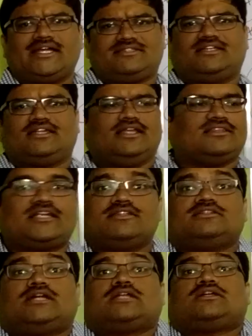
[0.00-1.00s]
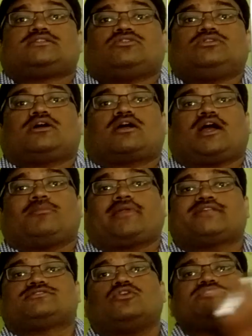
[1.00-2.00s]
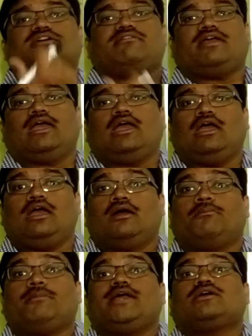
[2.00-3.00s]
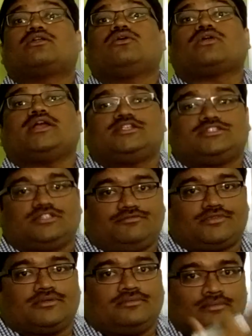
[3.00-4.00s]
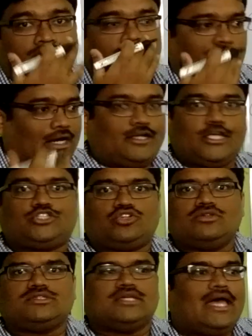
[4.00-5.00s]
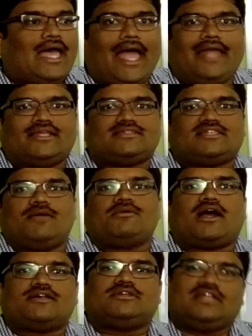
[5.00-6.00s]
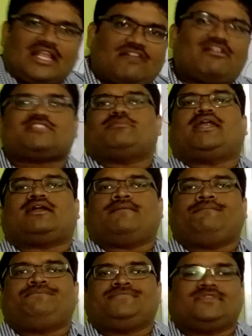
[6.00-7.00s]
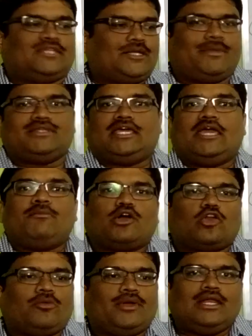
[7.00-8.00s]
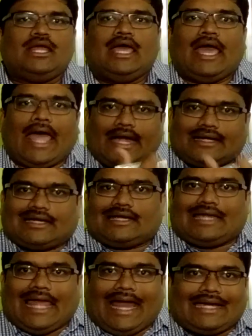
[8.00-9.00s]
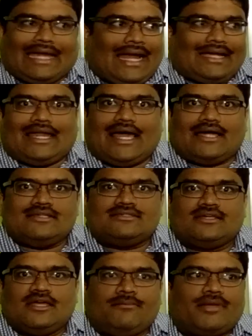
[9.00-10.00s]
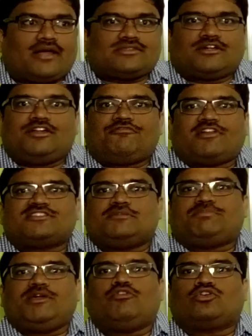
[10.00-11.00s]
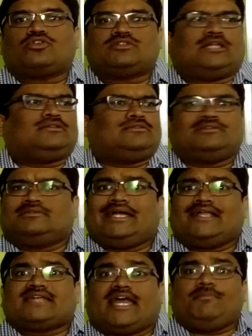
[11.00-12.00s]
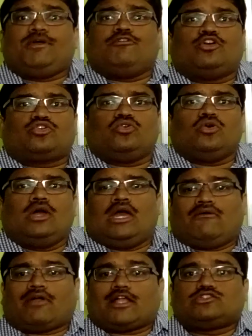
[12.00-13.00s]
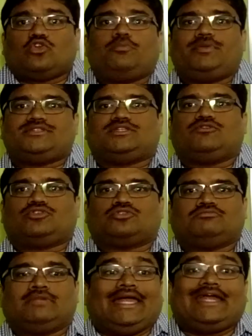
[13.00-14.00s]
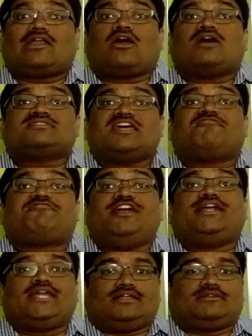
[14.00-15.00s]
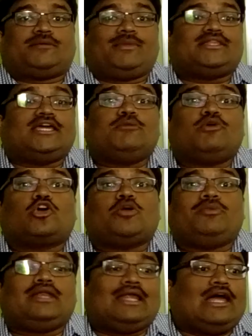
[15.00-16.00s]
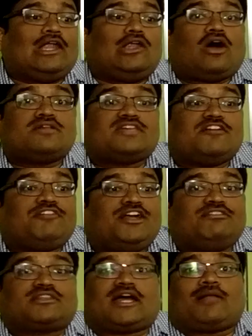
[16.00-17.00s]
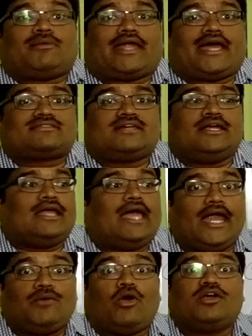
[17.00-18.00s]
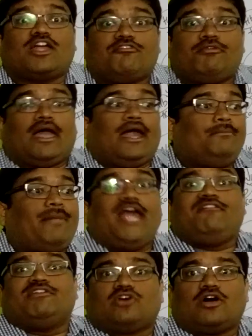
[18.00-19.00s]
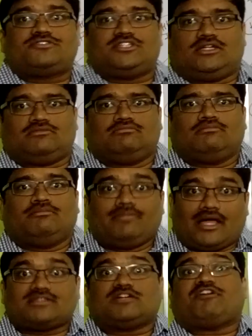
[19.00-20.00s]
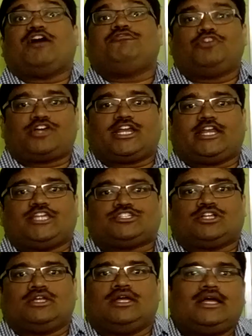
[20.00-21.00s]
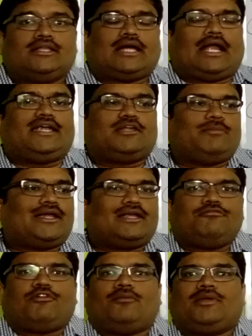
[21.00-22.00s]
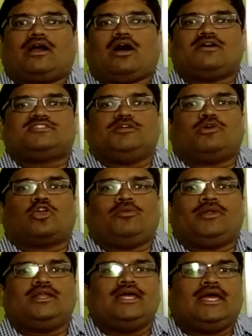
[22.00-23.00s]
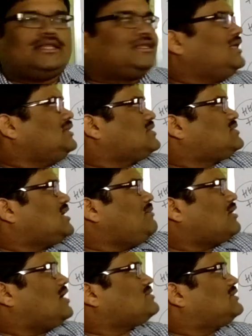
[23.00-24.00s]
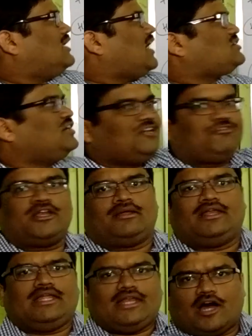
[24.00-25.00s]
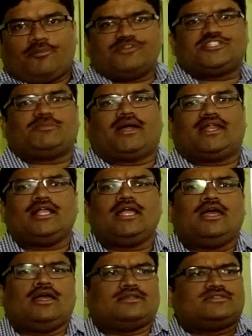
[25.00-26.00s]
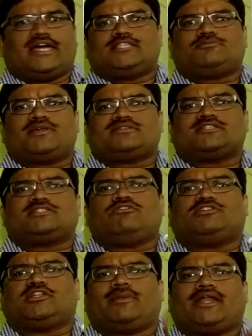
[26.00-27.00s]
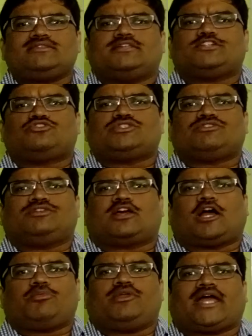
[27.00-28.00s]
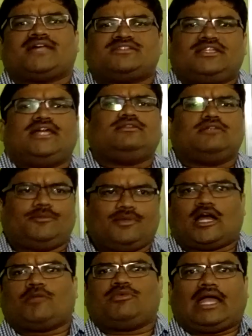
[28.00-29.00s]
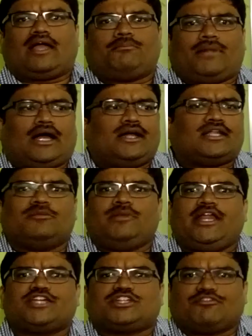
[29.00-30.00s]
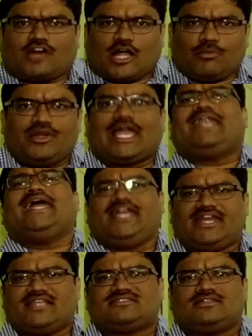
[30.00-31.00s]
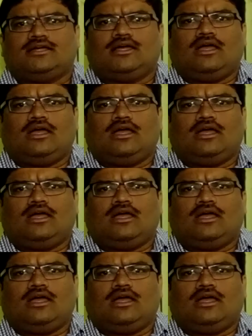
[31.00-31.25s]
that's it. That's how the carbon dioxide goes away by chloride shift. At tissues, and the same concept in reverse manner. That means the hemoglobin at lungs, because of difference in PO2, there is high PO2 but has low PCO2. It lost the affinity. That means the hemoglobin lost the affinity with carbon dioxide and bind with oxygen because of amphoteric nature, ultimately forming oxyhemoglobin. Then the same reaction different in opposite manner. H plus HCO3 minus H2CO3 carbonic acid, then that means carbon under the mediation of carbonic anhydrous,